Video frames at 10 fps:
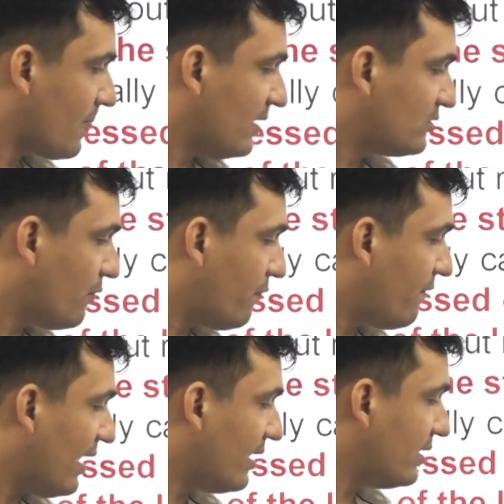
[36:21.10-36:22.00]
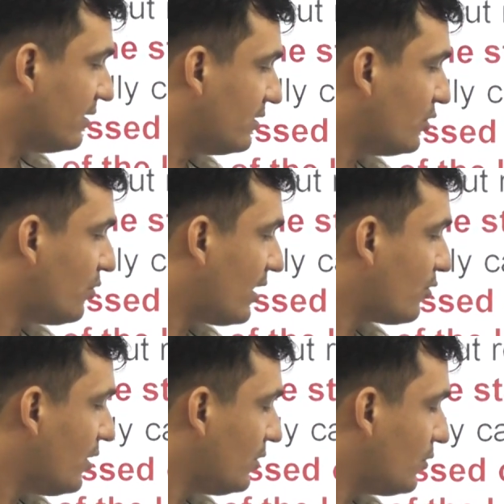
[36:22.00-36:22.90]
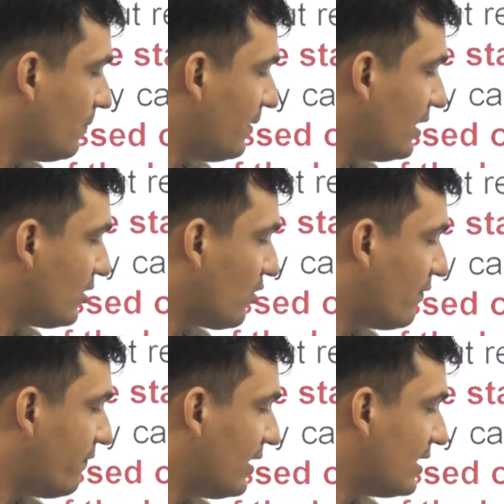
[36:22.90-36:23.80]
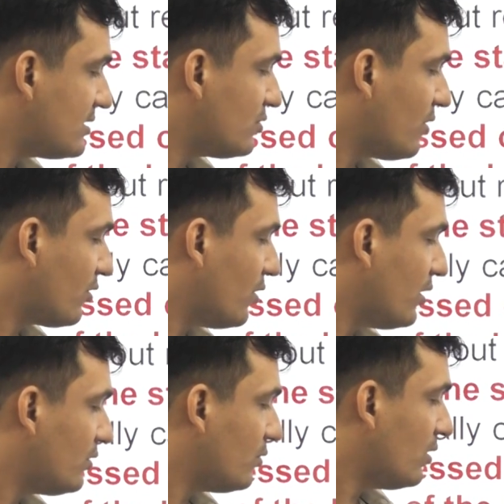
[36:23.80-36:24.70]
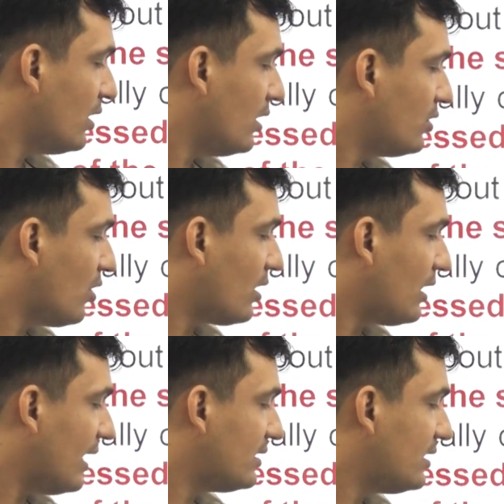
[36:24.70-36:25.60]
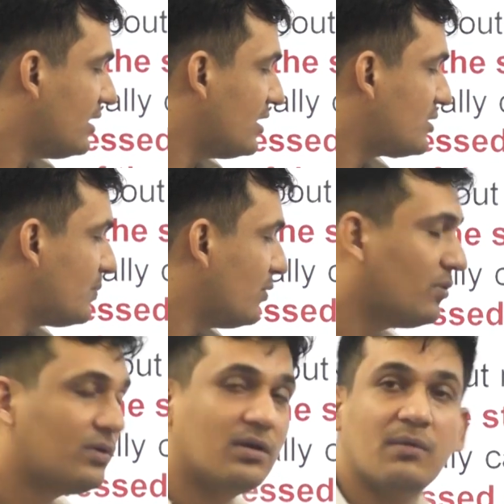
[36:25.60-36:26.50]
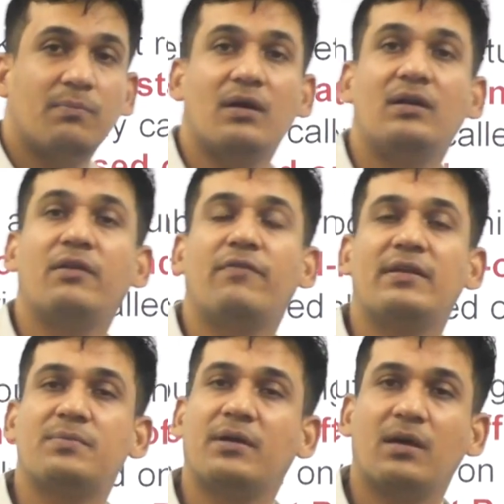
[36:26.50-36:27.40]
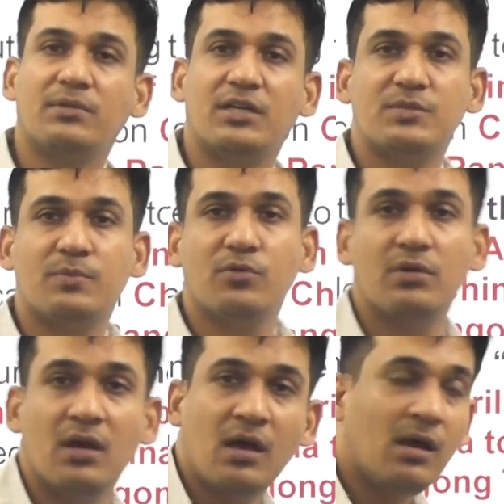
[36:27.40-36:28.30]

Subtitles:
So fine, you are going to build confidence, you are going to not let the dispute difference become the dispute.